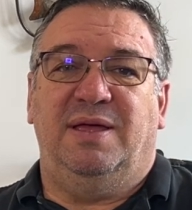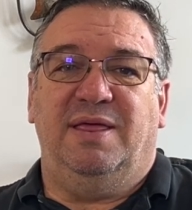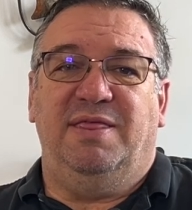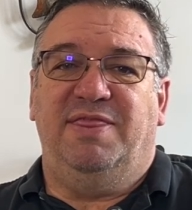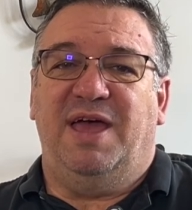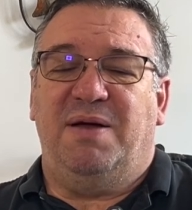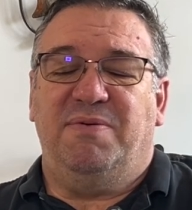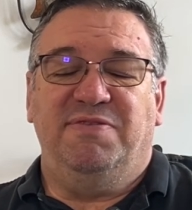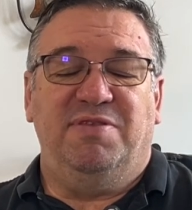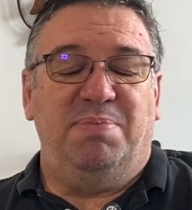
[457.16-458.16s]
That
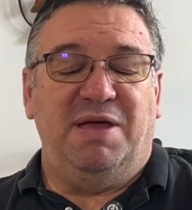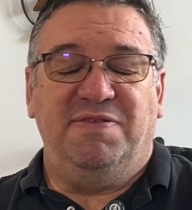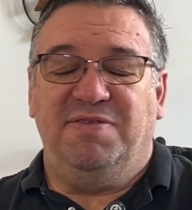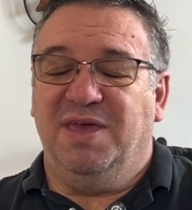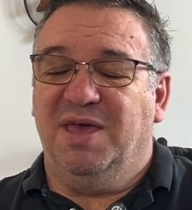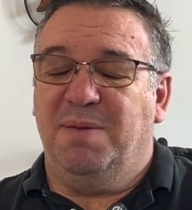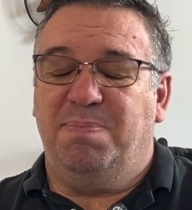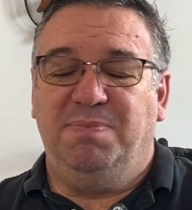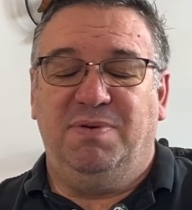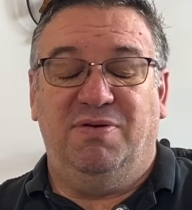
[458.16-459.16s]
was the best thing I
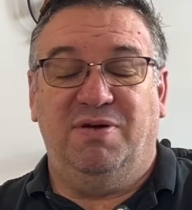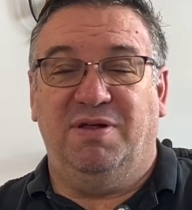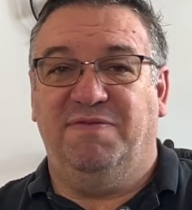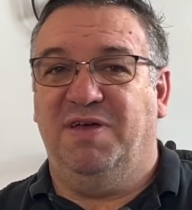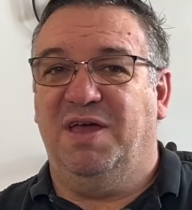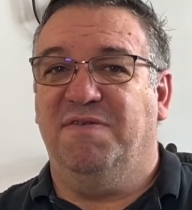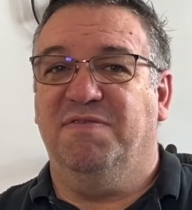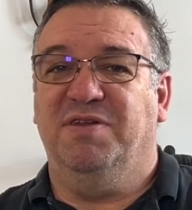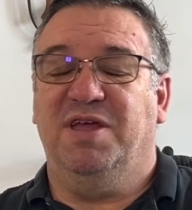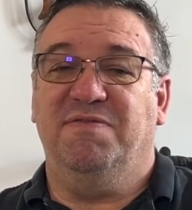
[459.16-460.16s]
could have
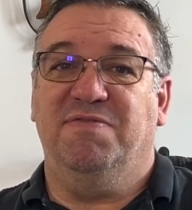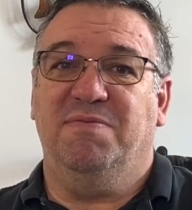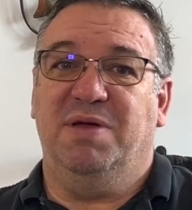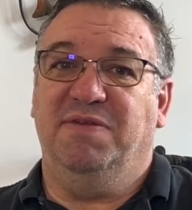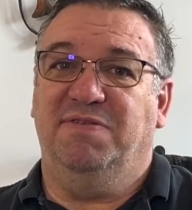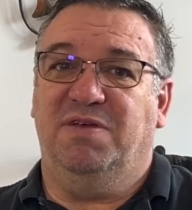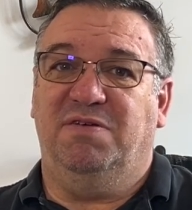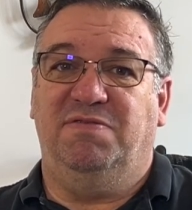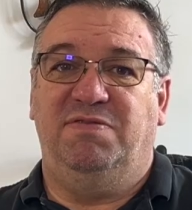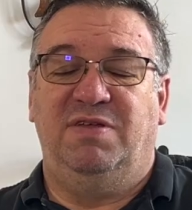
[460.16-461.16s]
ever done for
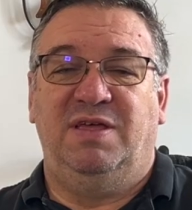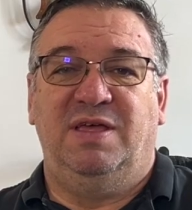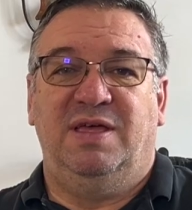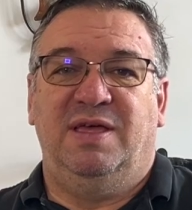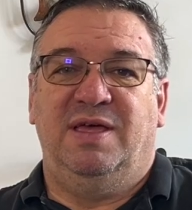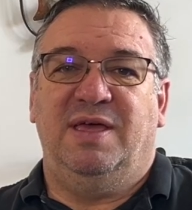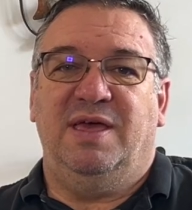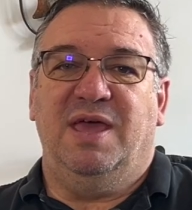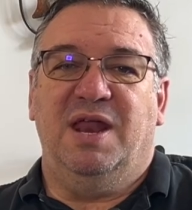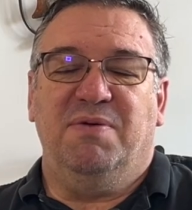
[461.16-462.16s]
myself.
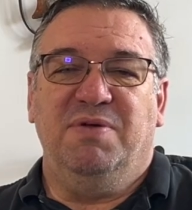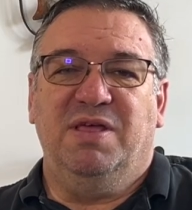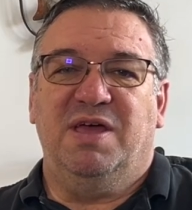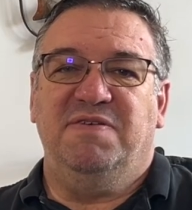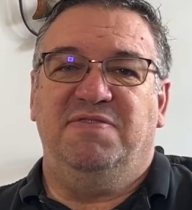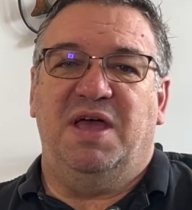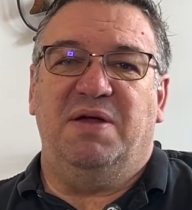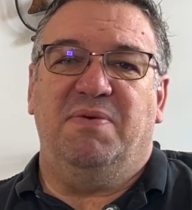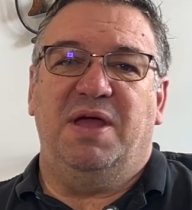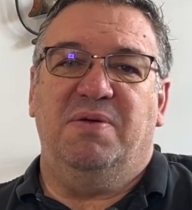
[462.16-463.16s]
And I realized
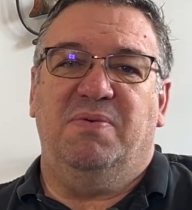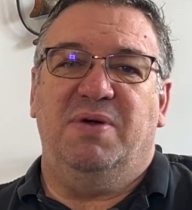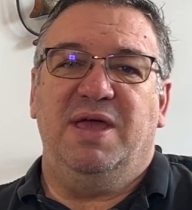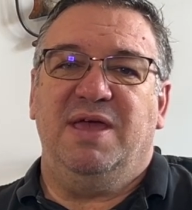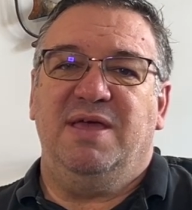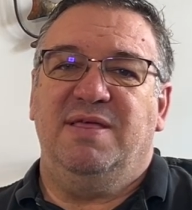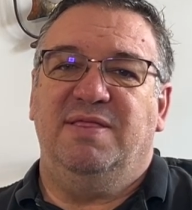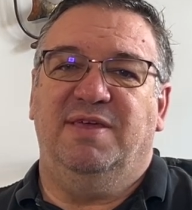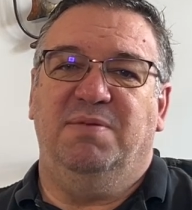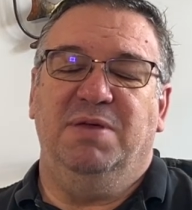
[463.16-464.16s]
that right away,
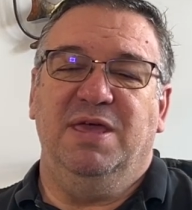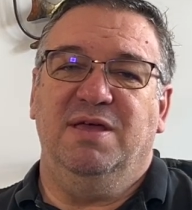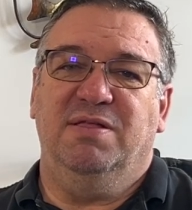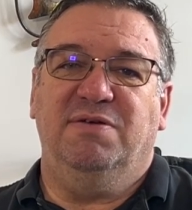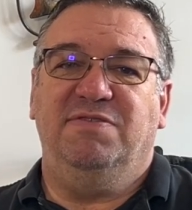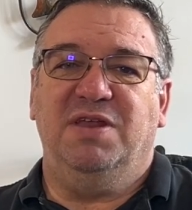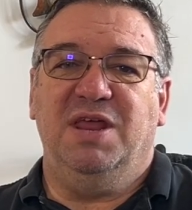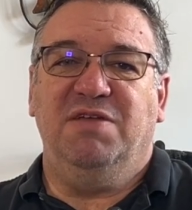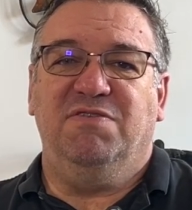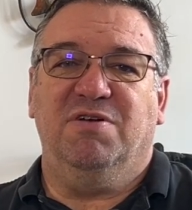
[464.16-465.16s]
that being close to
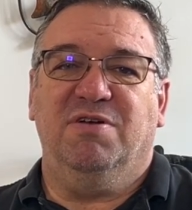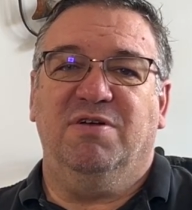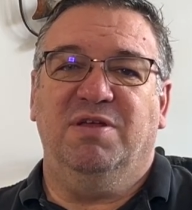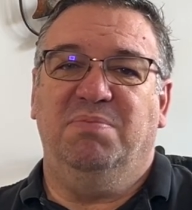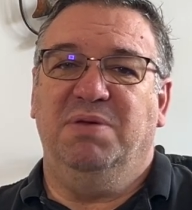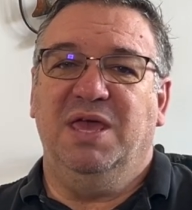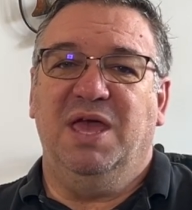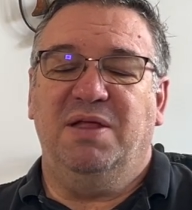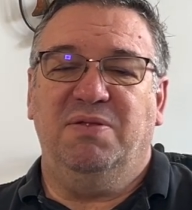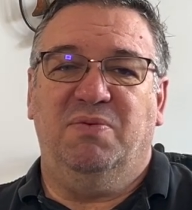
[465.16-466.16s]
nature and being
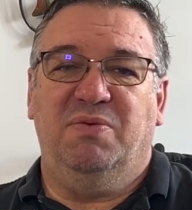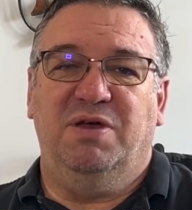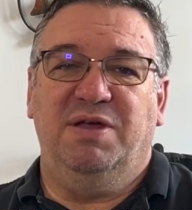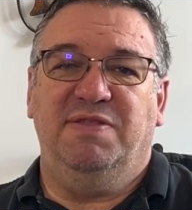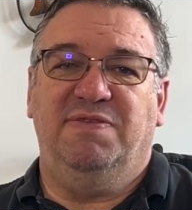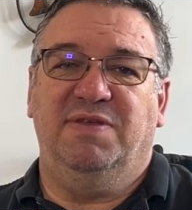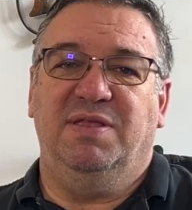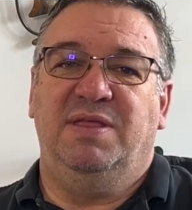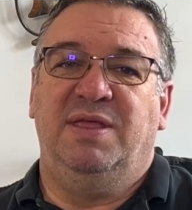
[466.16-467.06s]
out in the woods and